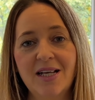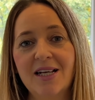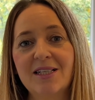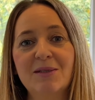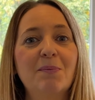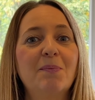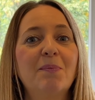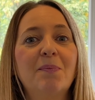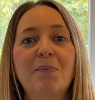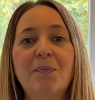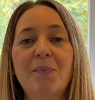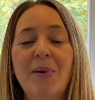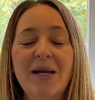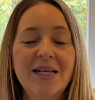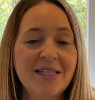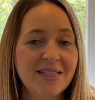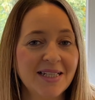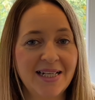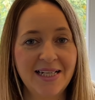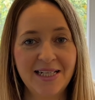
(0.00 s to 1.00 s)
That's
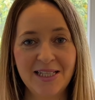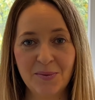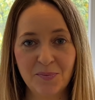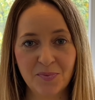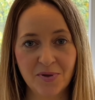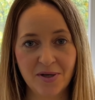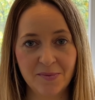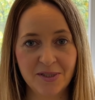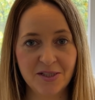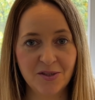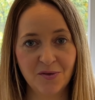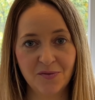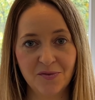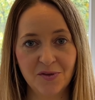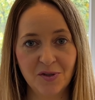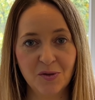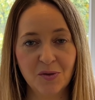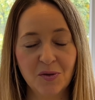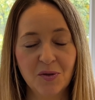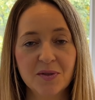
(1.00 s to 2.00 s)
basically the premise of
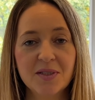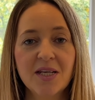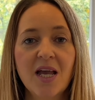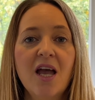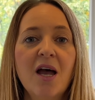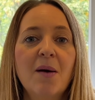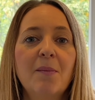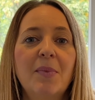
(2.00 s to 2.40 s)
the course.